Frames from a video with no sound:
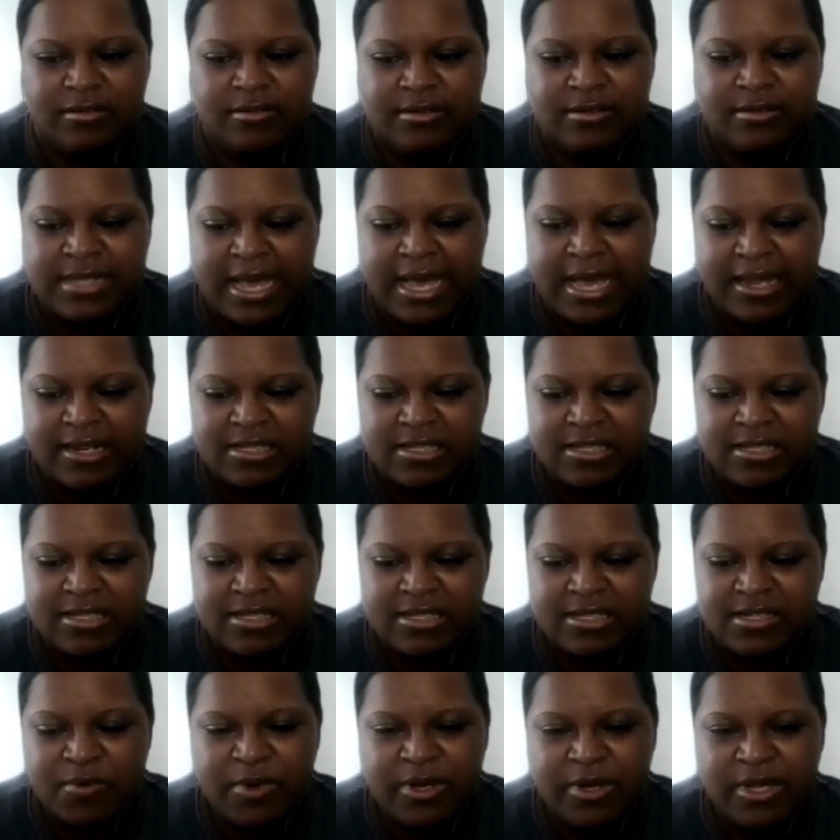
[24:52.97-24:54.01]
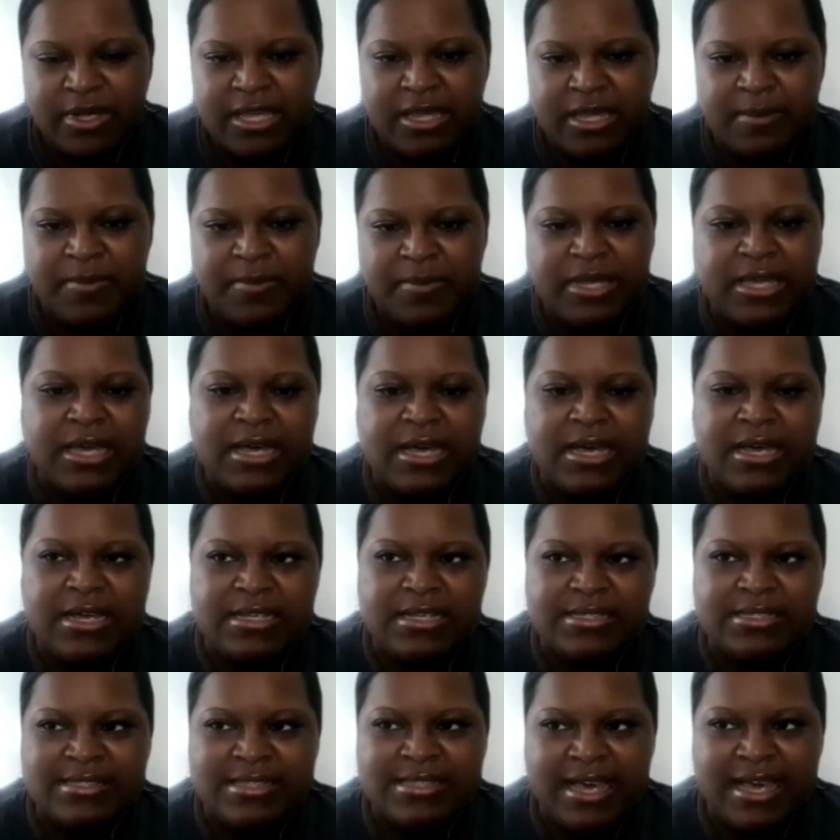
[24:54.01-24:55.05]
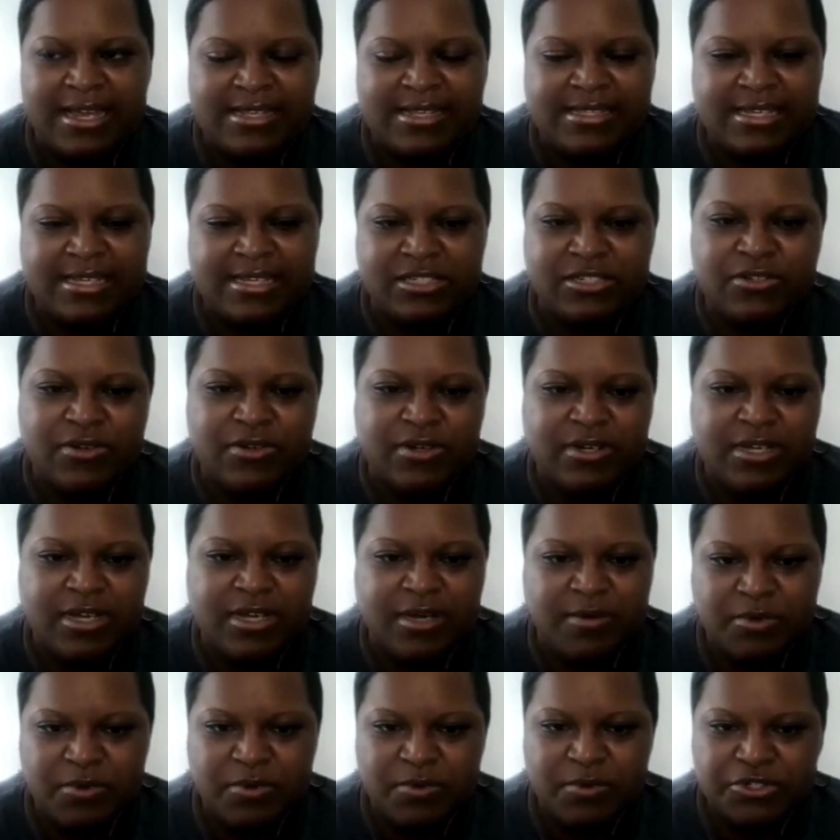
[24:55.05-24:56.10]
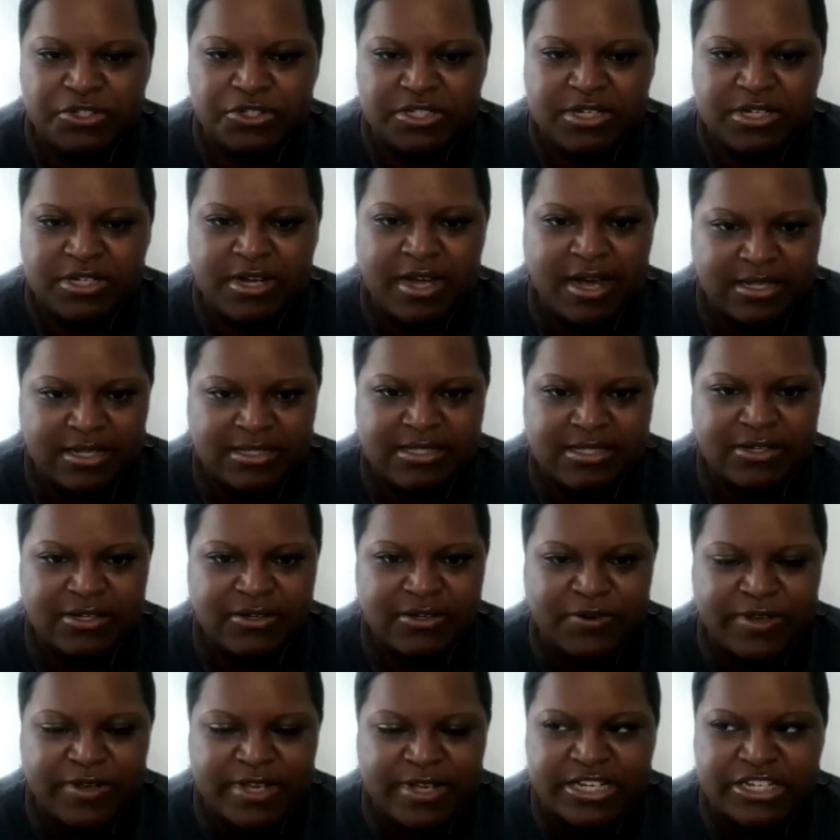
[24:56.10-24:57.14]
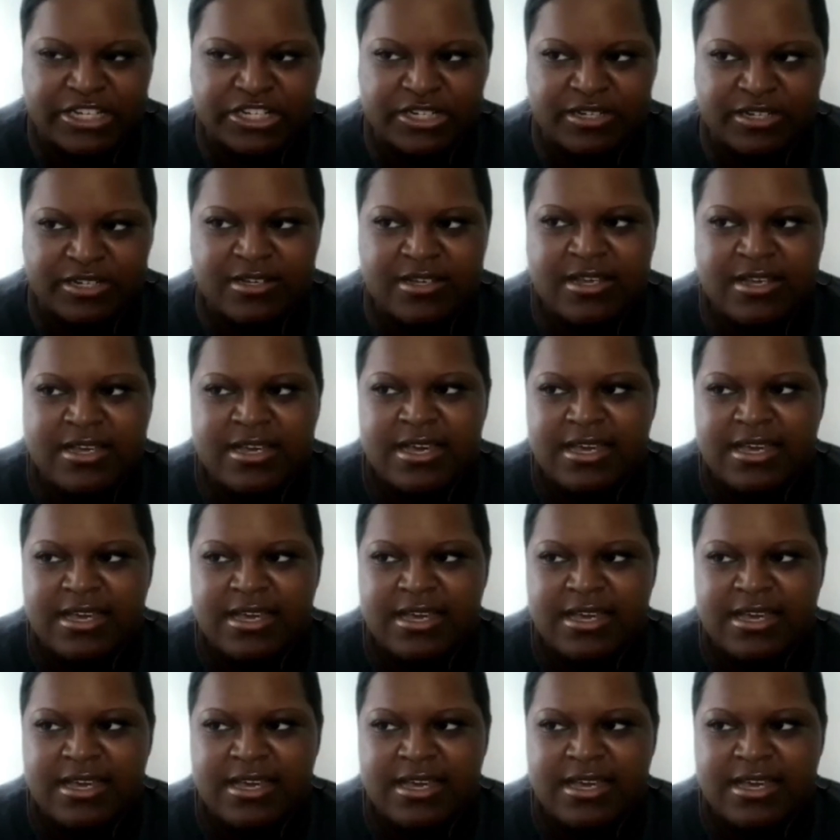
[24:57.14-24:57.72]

That is number one key, because that is actually going to help you with your content creation.